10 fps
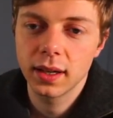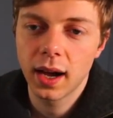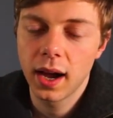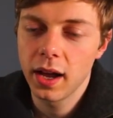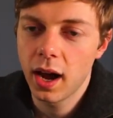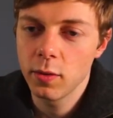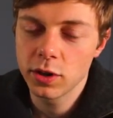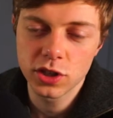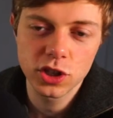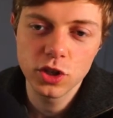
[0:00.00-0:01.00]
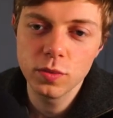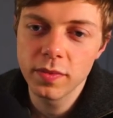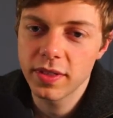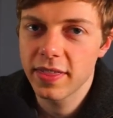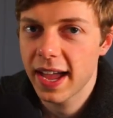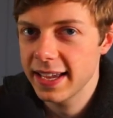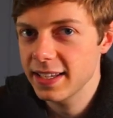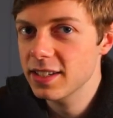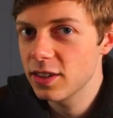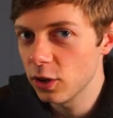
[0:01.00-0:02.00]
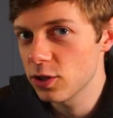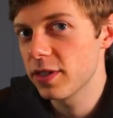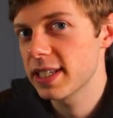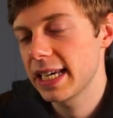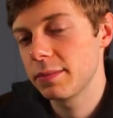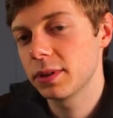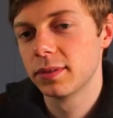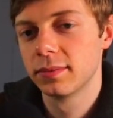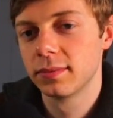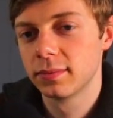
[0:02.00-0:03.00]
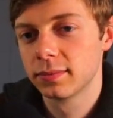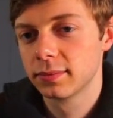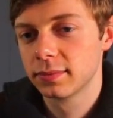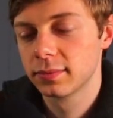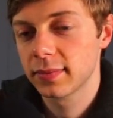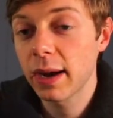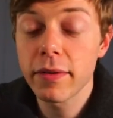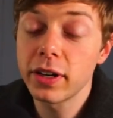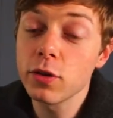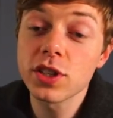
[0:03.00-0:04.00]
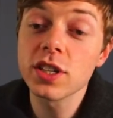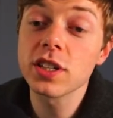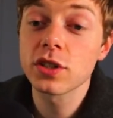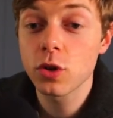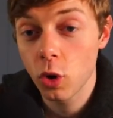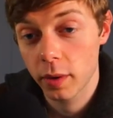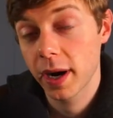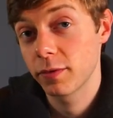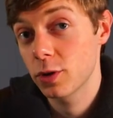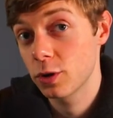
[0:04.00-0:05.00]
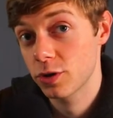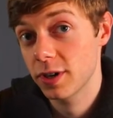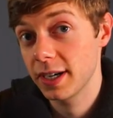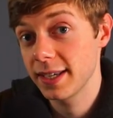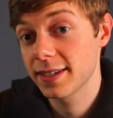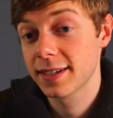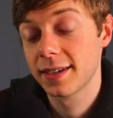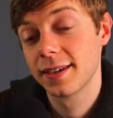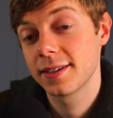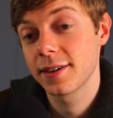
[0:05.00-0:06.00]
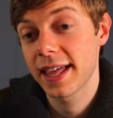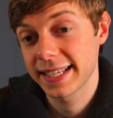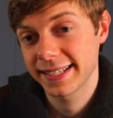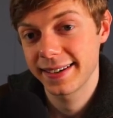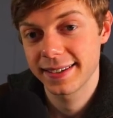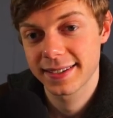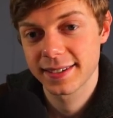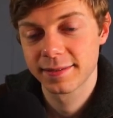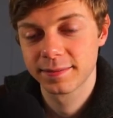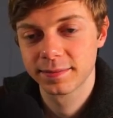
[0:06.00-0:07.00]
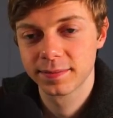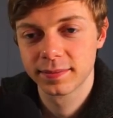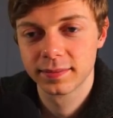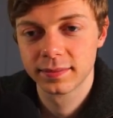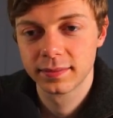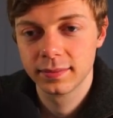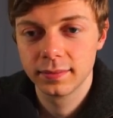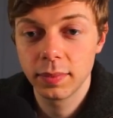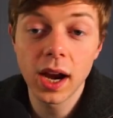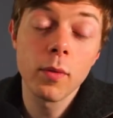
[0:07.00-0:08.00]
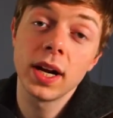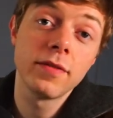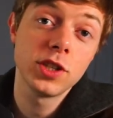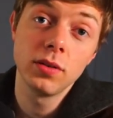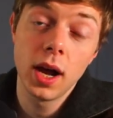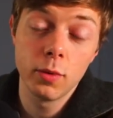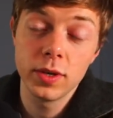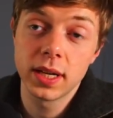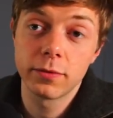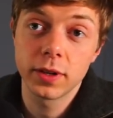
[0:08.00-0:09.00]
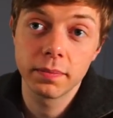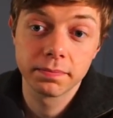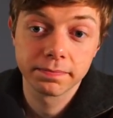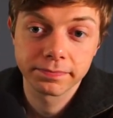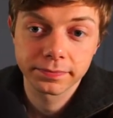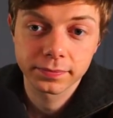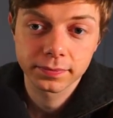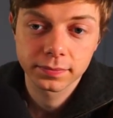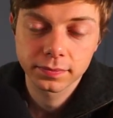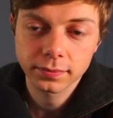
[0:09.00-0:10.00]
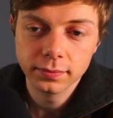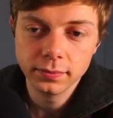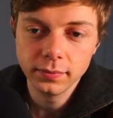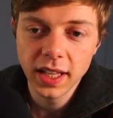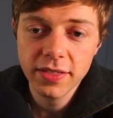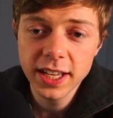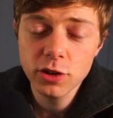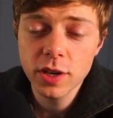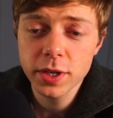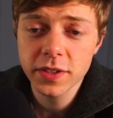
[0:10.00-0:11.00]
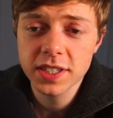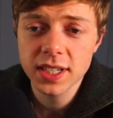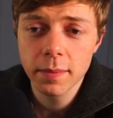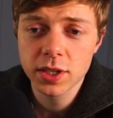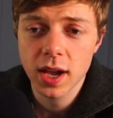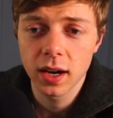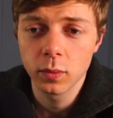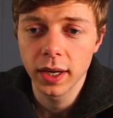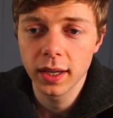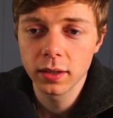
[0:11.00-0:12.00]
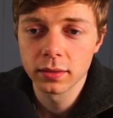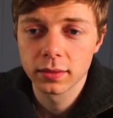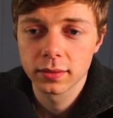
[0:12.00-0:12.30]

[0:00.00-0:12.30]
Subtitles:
would assume that that is not on the table. However, Lucien does talk about Recorder at least, so that's nice. But I would love to. I'm always up for it. Thank you so much for the sub, Scarlet Willow.